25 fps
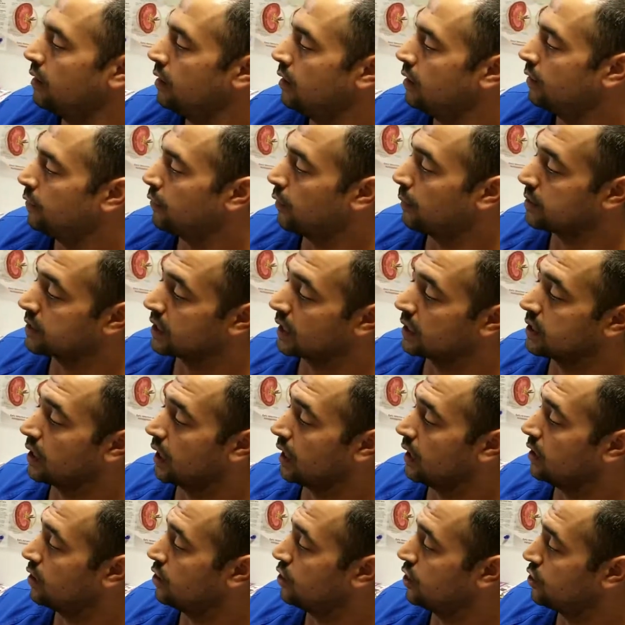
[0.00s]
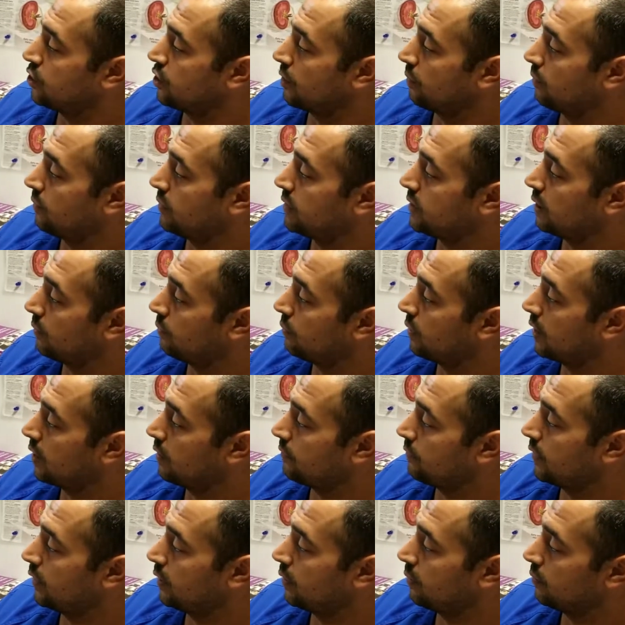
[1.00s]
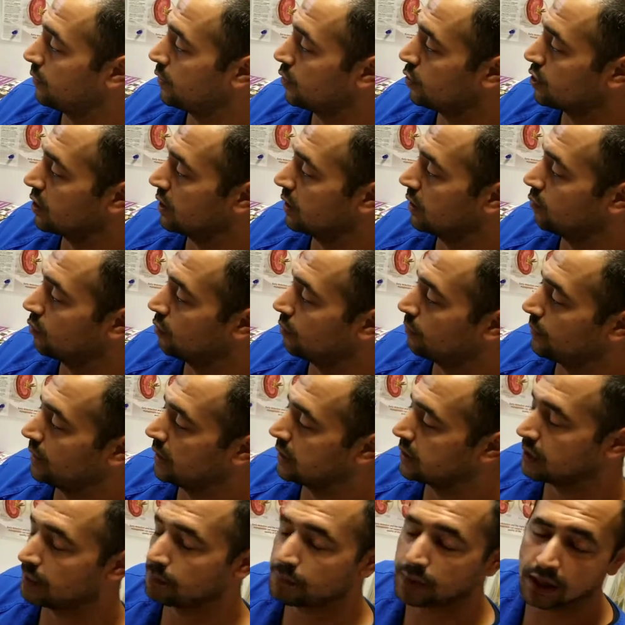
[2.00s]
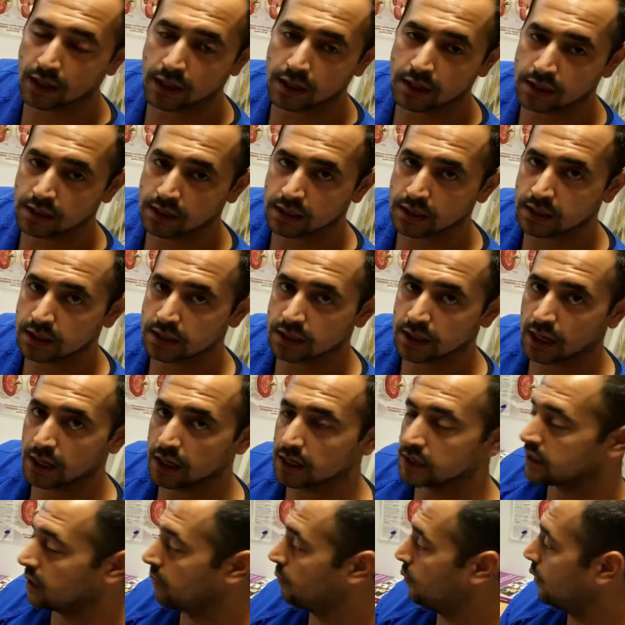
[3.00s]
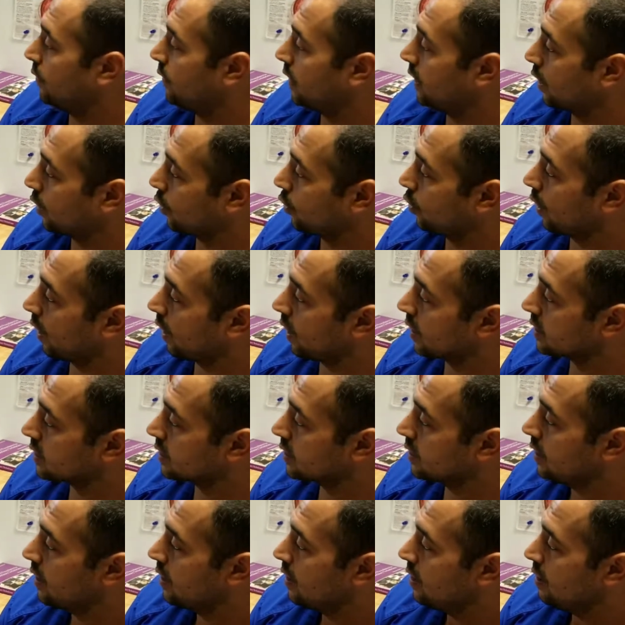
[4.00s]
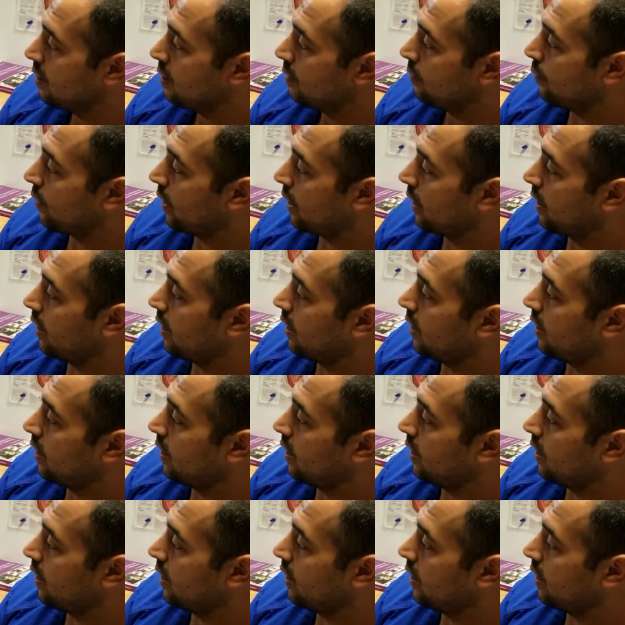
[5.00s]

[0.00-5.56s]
from cytology to blood film. Usually we'll be dipping into these stains and moving across, but